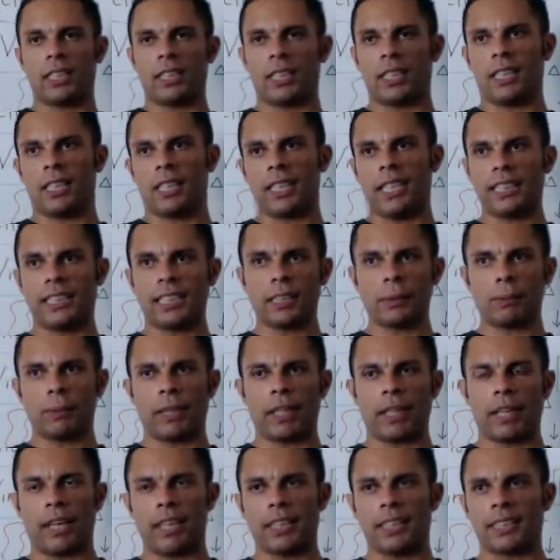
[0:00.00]
This is
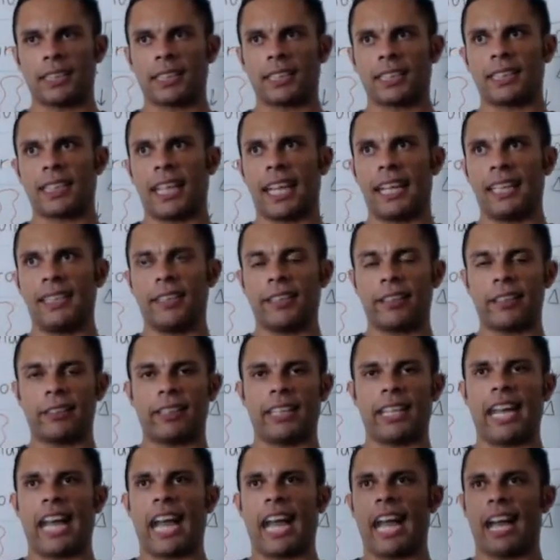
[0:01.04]
because they
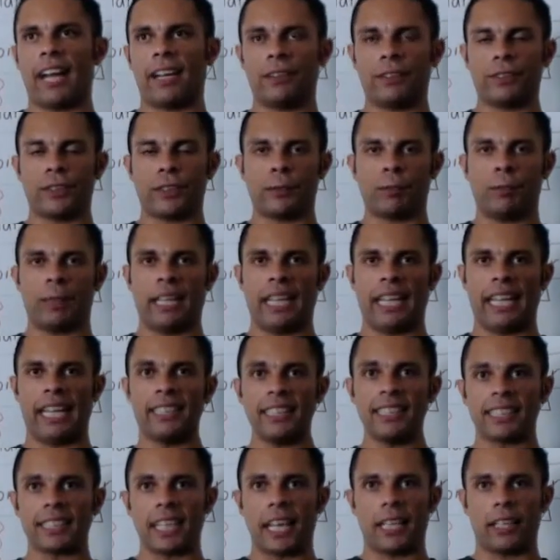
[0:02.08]
literally have to be
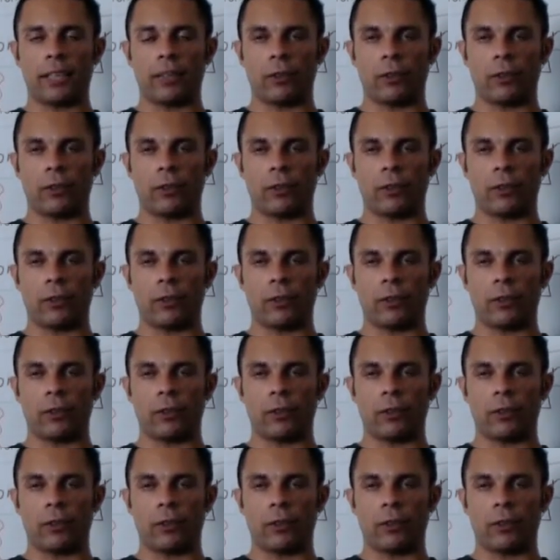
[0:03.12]
inside an